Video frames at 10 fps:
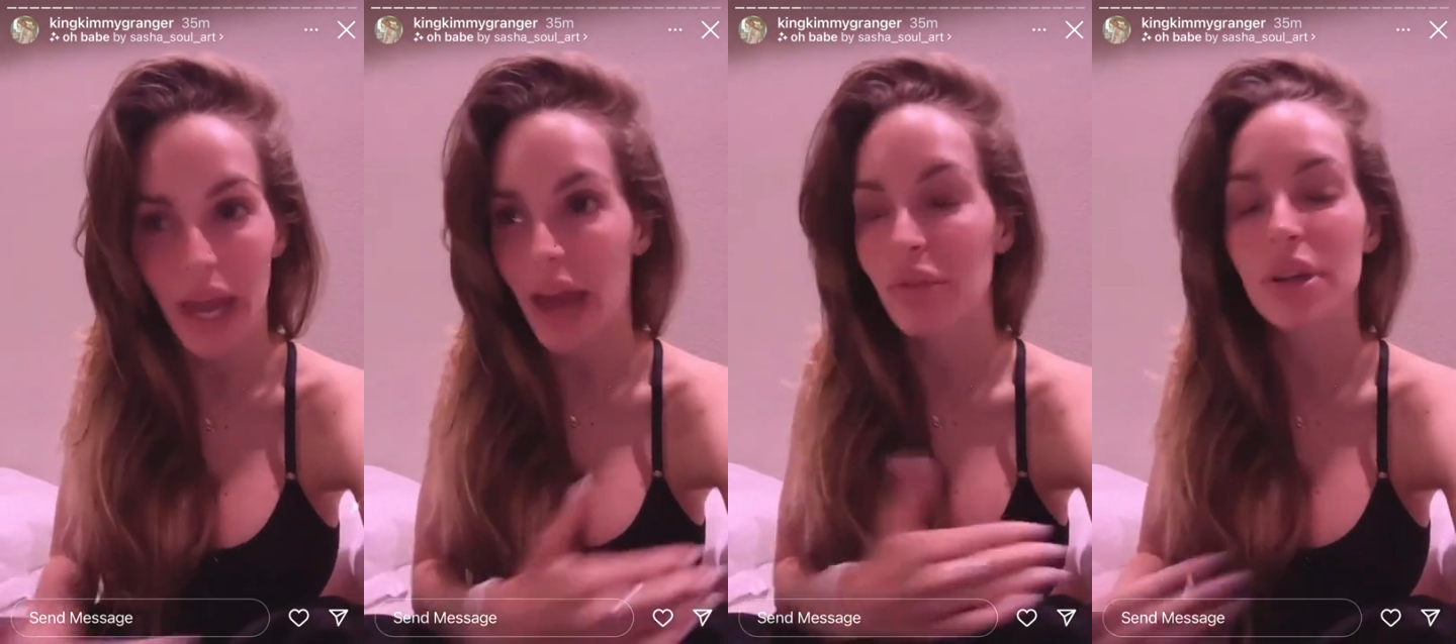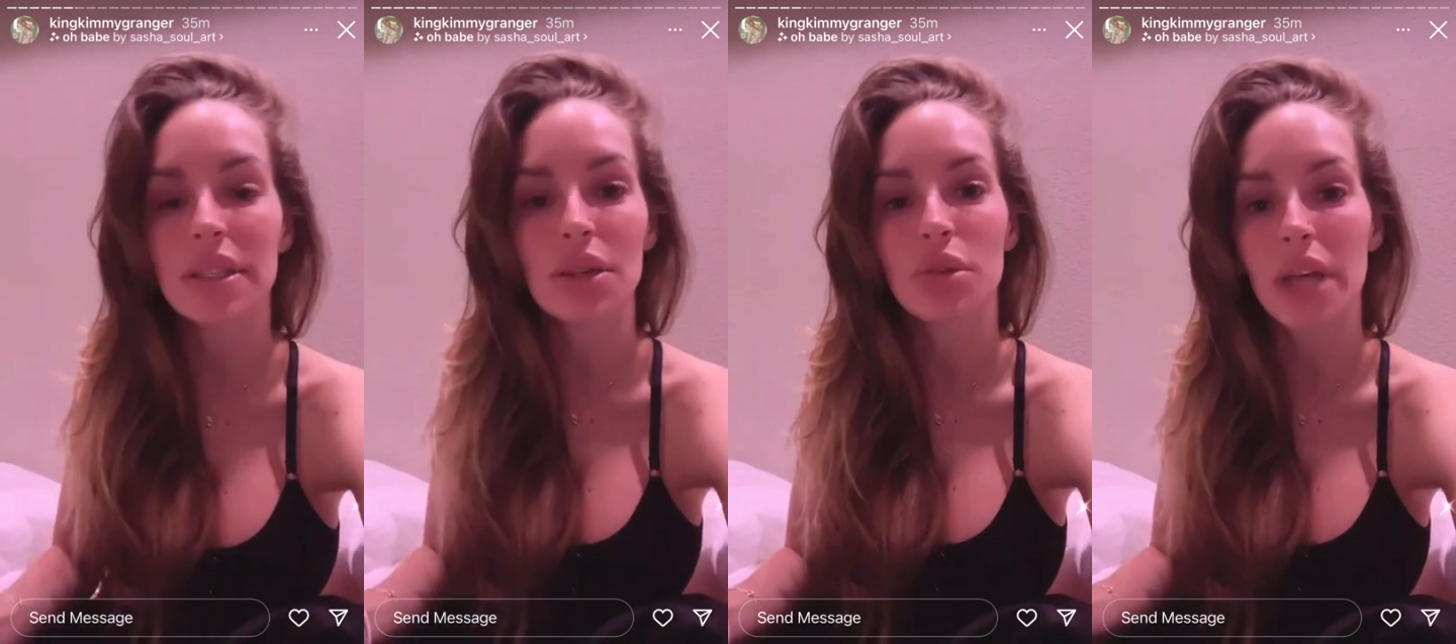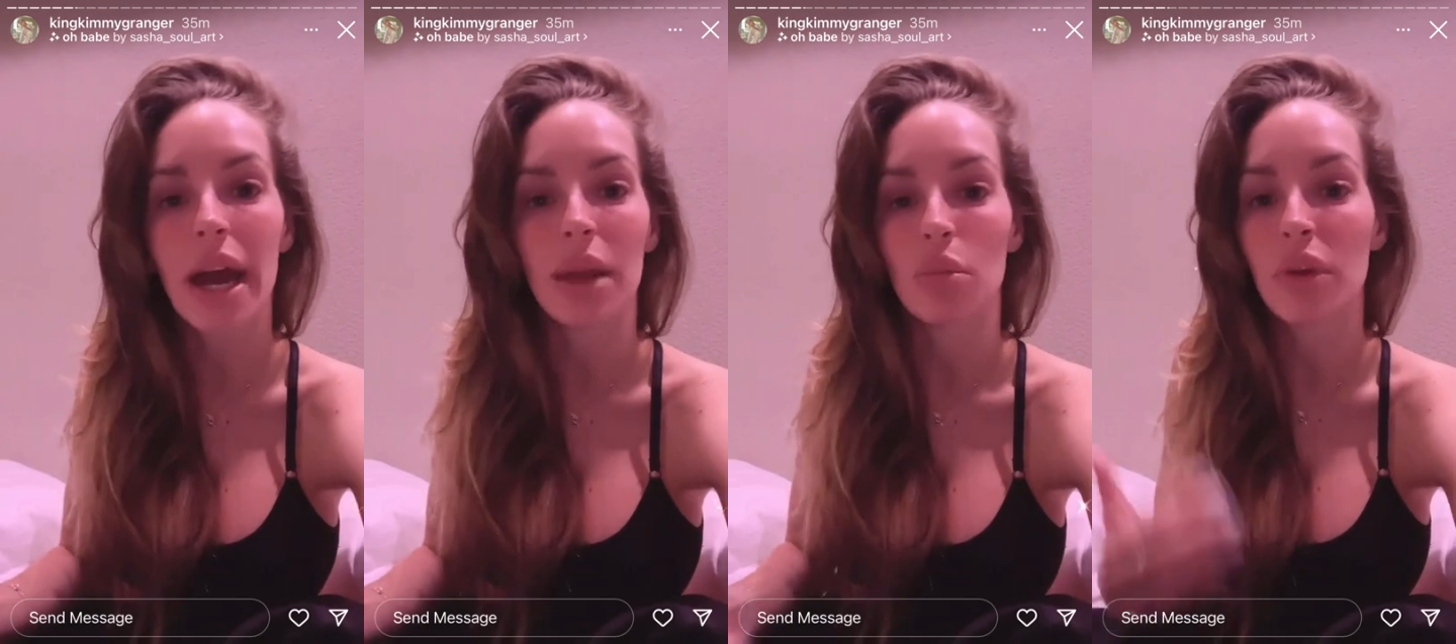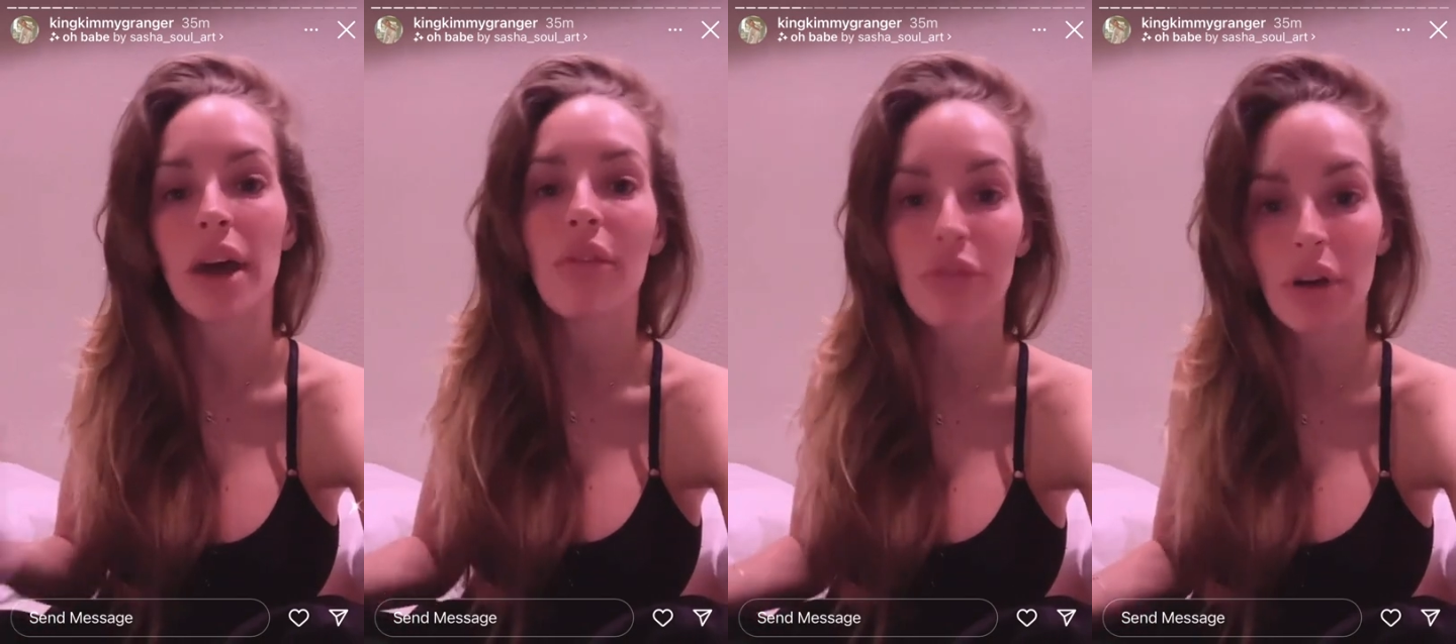every single time
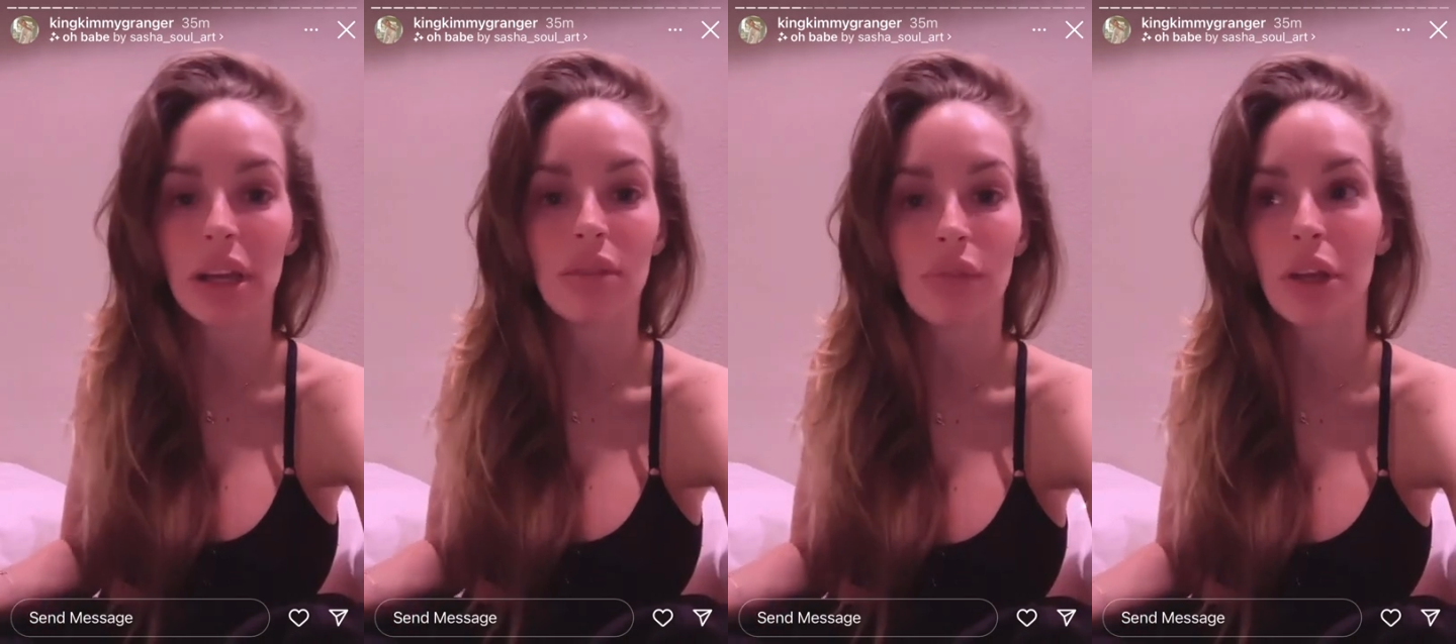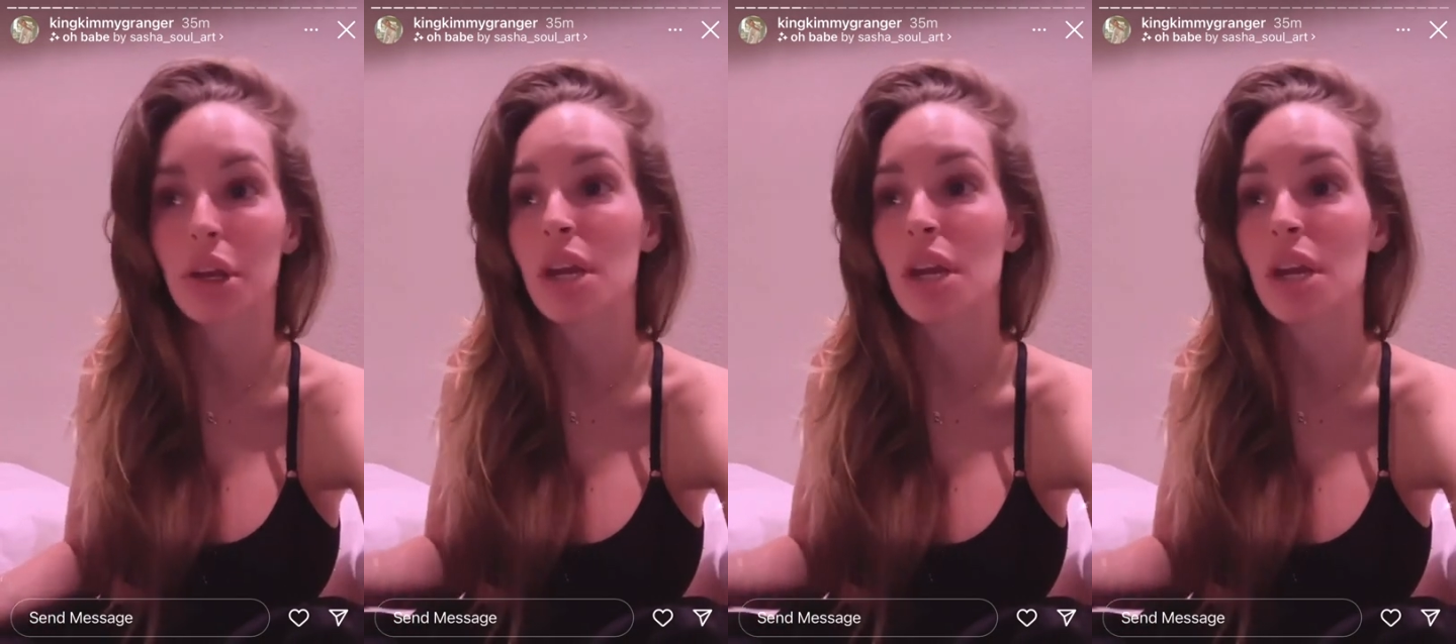without fucking failure.